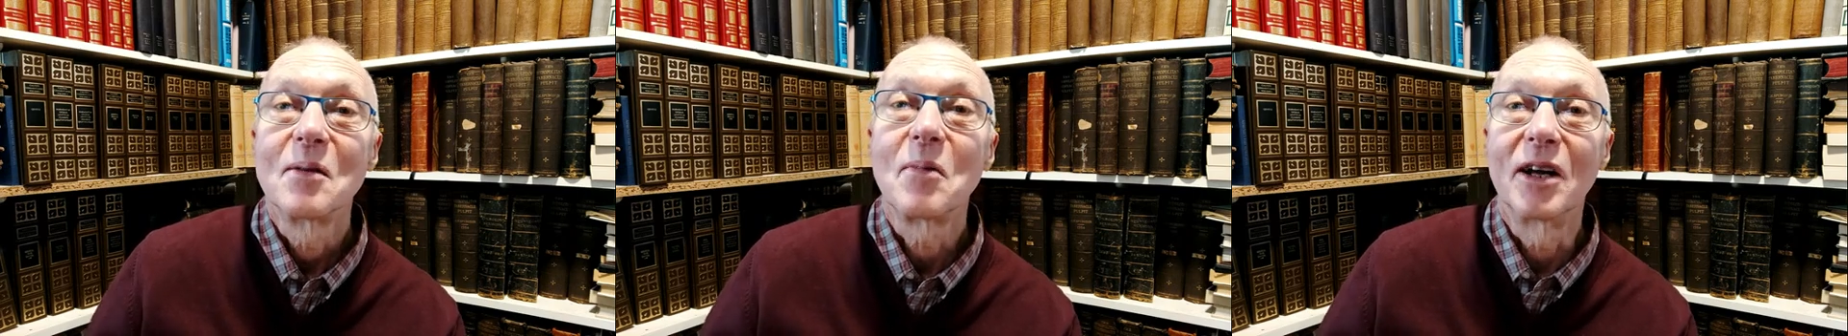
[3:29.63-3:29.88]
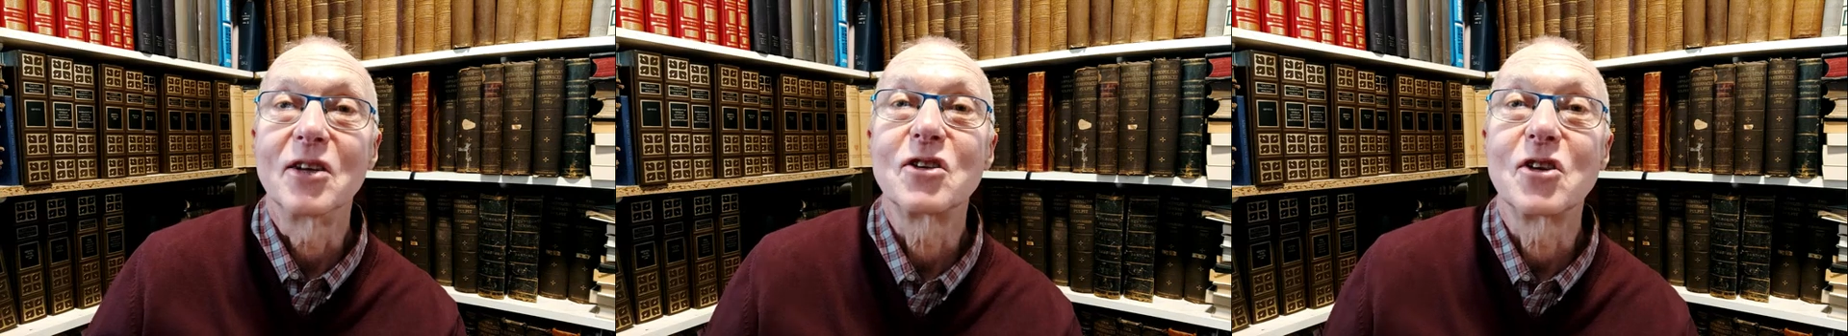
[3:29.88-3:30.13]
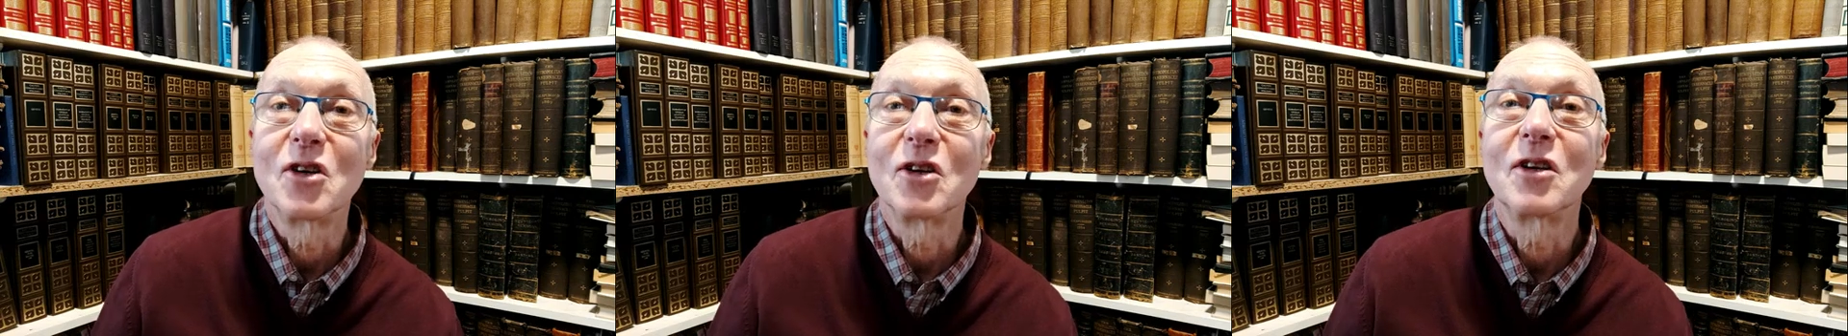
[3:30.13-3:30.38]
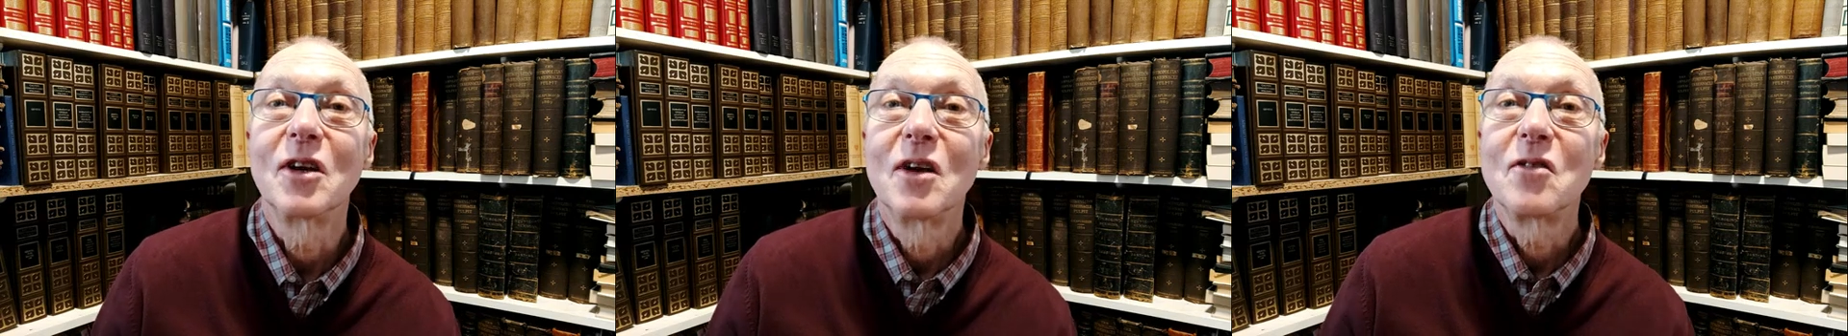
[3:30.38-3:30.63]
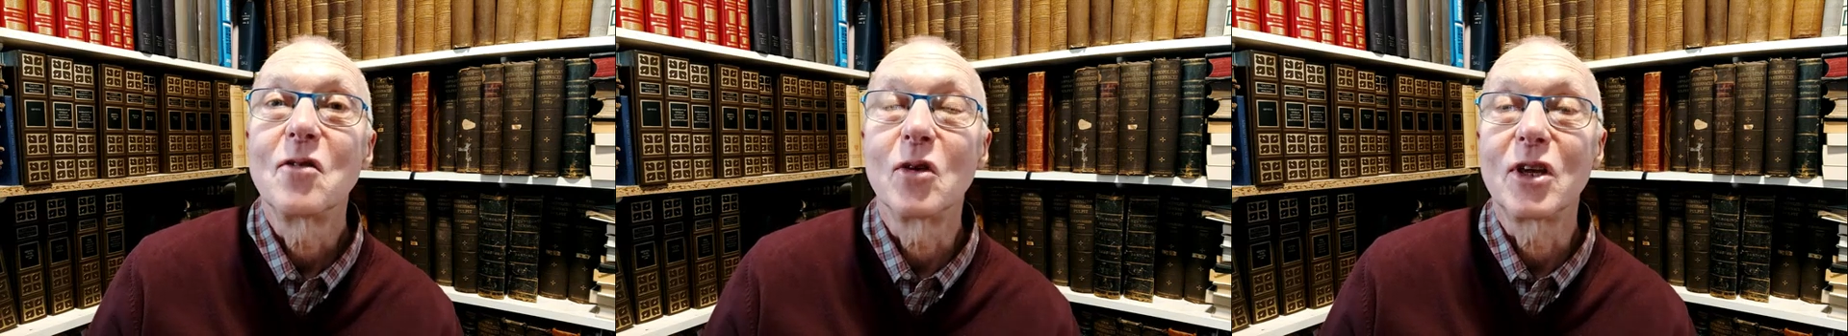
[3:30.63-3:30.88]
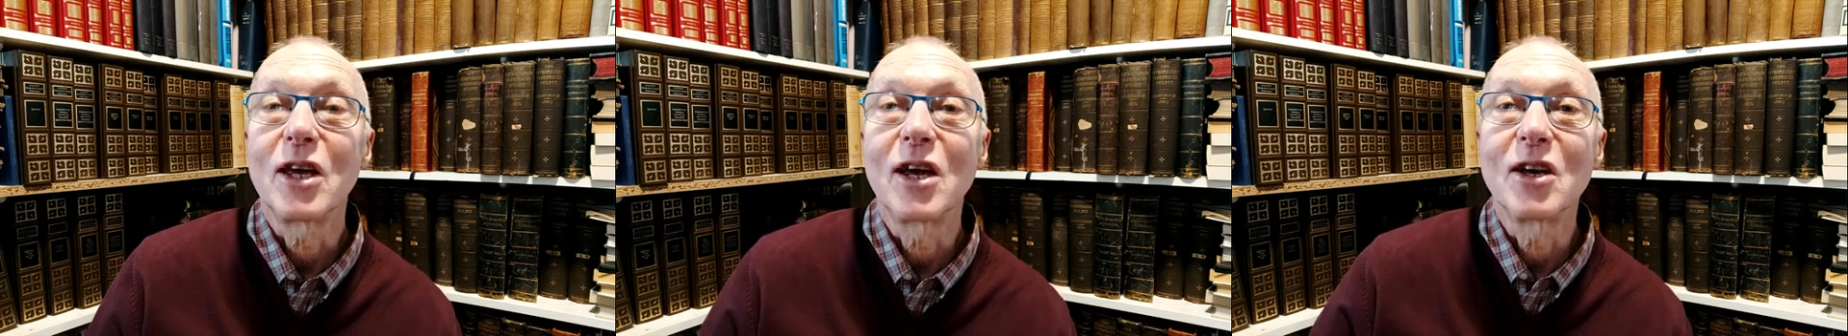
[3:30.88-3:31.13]
but it's good for
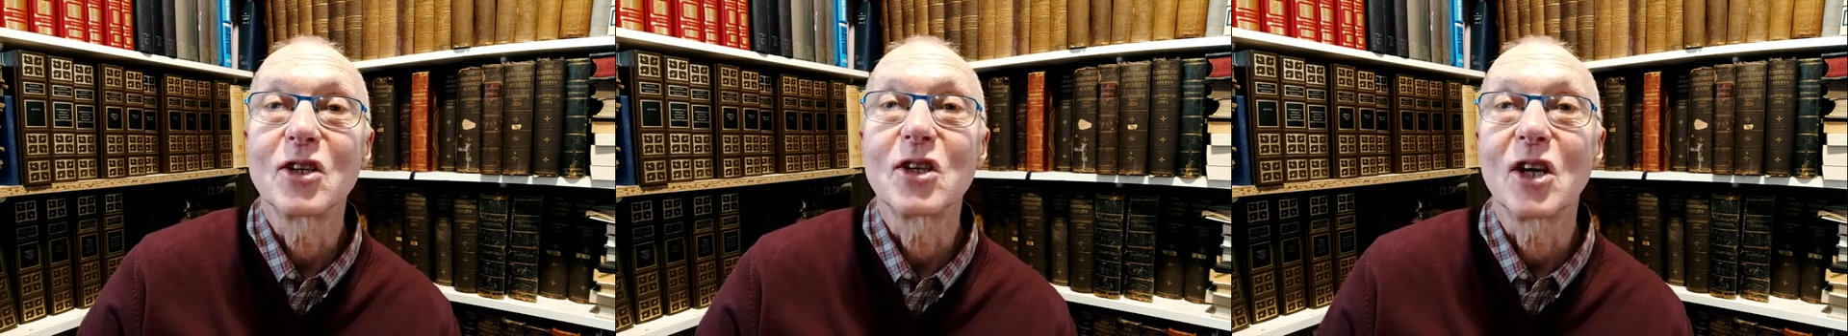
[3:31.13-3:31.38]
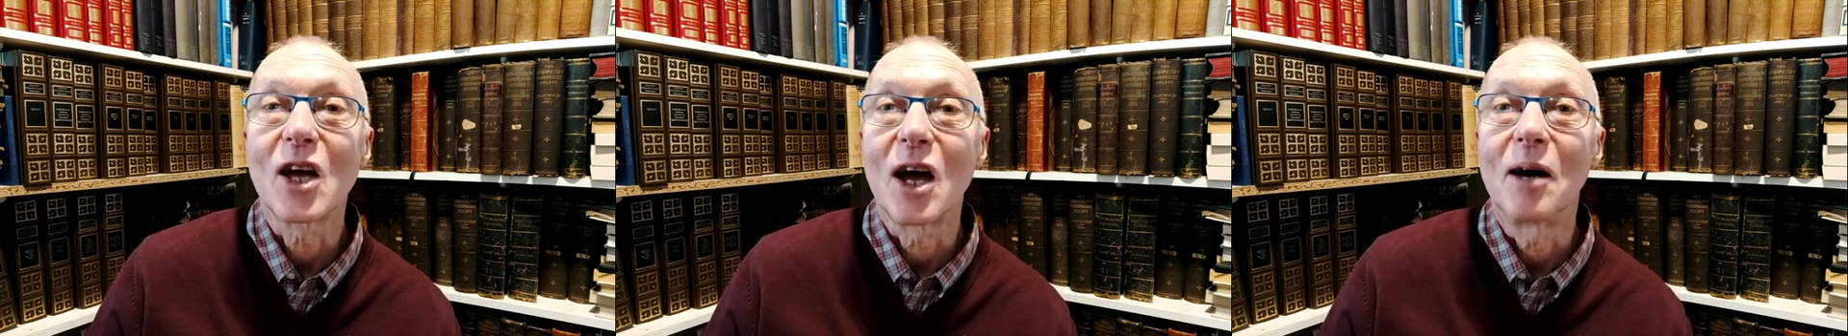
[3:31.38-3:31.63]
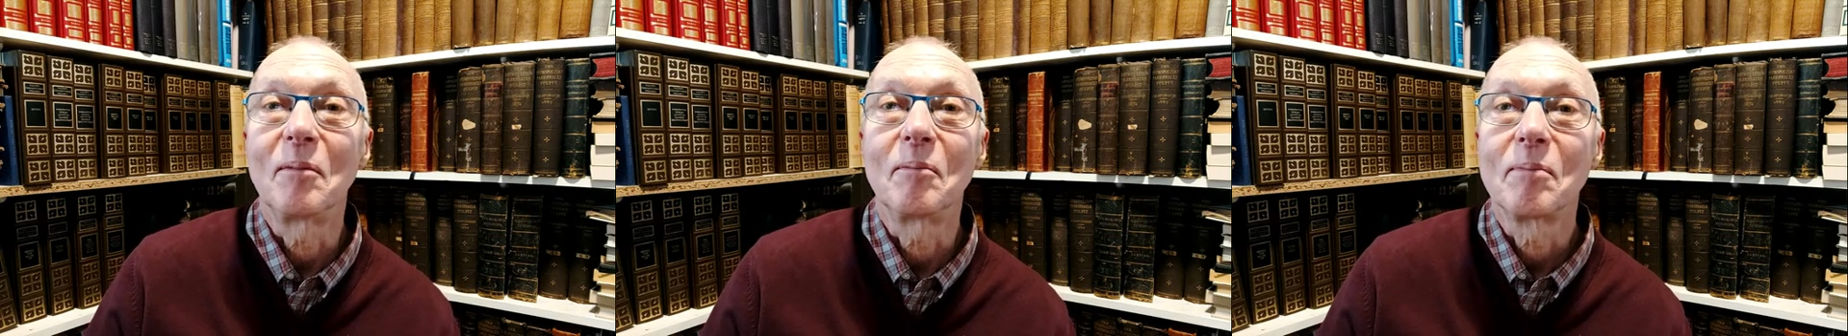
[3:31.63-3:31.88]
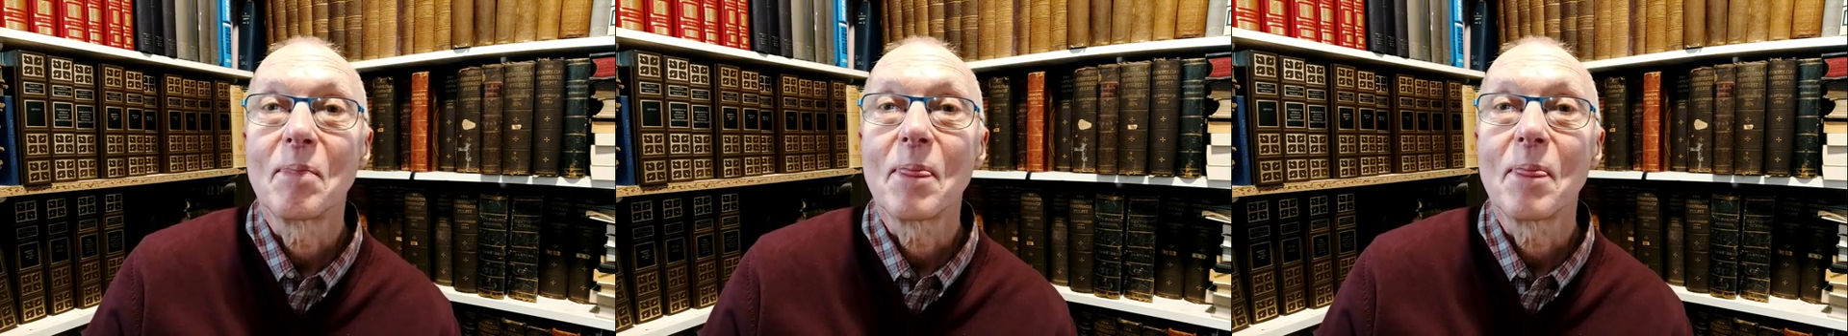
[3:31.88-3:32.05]
the years to come.